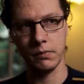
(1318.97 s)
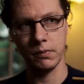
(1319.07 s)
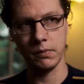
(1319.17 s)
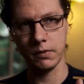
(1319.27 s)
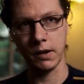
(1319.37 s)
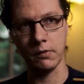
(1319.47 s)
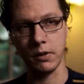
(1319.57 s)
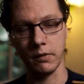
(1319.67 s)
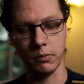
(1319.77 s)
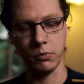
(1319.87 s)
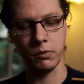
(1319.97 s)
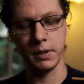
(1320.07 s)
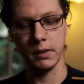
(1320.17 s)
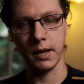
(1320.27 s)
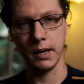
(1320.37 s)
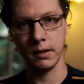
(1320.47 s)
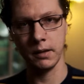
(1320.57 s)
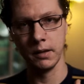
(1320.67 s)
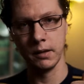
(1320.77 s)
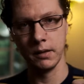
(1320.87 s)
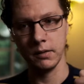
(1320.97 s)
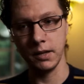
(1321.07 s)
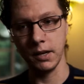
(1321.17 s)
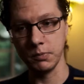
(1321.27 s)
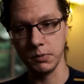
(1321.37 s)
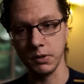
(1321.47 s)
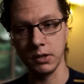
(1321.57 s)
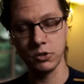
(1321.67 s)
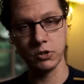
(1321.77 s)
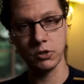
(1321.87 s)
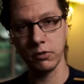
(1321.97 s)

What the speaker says: several of them would be like the Teenage Mutant Ninja Turtles